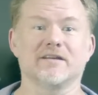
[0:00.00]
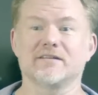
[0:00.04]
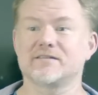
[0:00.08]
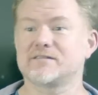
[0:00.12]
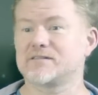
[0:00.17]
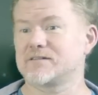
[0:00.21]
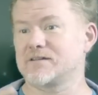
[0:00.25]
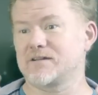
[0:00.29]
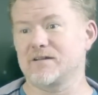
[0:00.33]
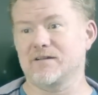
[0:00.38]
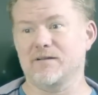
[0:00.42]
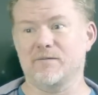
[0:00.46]

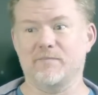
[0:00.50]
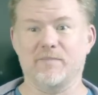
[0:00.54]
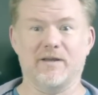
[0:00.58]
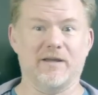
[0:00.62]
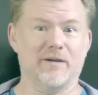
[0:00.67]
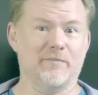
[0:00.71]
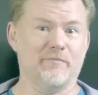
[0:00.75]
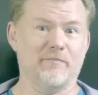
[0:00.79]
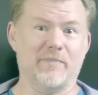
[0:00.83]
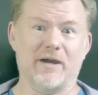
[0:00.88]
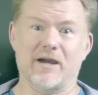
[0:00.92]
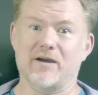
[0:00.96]
it's going to
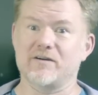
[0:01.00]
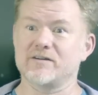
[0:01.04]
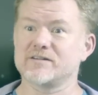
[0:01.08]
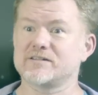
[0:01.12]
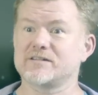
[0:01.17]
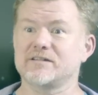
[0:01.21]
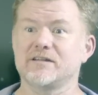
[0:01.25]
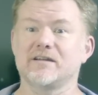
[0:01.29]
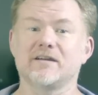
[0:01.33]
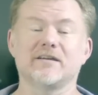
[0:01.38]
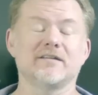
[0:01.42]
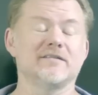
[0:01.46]
be
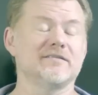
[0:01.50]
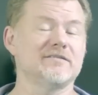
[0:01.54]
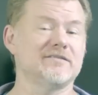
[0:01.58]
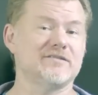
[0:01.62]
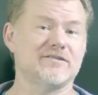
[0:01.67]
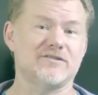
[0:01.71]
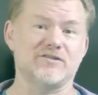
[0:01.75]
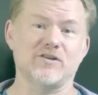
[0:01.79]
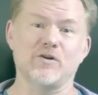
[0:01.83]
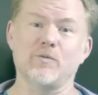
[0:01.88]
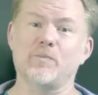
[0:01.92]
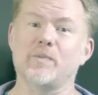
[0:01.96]
embarrassing and
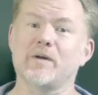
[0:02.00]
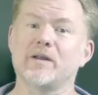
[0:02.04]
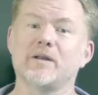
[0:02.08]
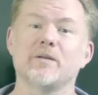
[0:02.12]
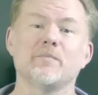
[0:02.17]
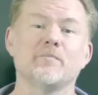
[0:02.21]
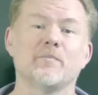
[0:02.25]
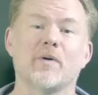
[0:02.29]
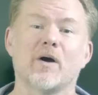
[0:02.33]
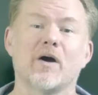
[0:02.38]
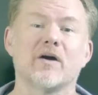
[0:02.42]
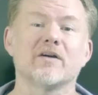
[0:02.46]
stupid
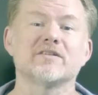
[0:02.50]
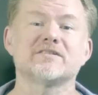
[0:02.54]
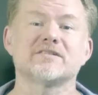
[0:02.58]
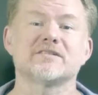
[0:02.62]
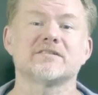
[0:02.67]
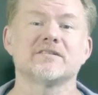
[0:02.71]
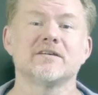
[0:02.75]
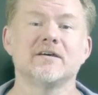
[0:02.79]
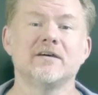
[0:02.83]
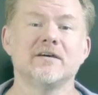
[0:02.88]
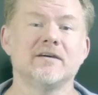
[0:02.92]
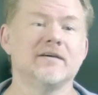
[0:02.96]
in
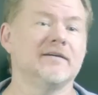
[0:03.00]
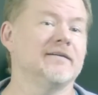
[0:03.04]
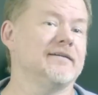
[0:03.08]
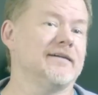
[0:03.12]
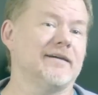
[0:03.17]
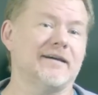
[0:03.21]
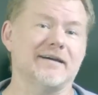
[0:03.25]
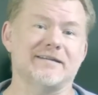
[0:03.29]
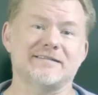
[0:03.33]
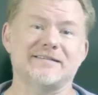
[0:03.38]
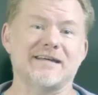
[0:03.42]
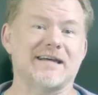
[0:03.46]
parts,
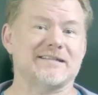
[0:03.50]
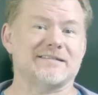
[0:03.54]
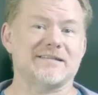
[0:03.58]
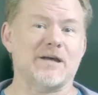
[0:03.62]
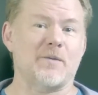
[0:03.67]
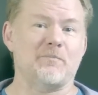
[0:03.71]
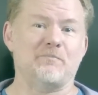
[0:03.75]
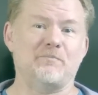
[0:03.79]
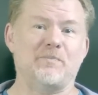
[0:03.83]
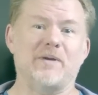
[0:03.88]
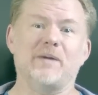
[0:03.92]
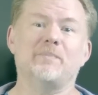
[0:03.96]
because that's
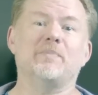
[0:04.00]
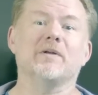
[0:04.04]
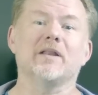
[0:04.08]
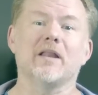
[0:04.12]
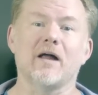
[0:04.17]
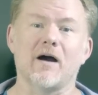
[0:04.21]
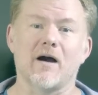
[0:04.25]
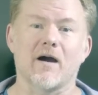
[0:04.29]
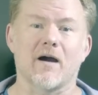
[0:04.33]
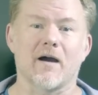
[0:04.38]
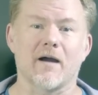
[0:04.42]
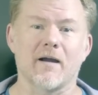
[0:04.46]
how
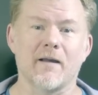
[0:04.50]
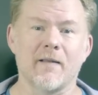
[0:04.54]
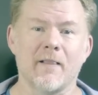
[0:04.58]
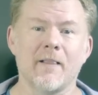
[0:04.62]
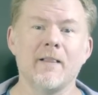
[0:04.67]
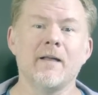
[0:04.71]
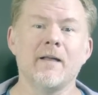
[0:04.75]
people are.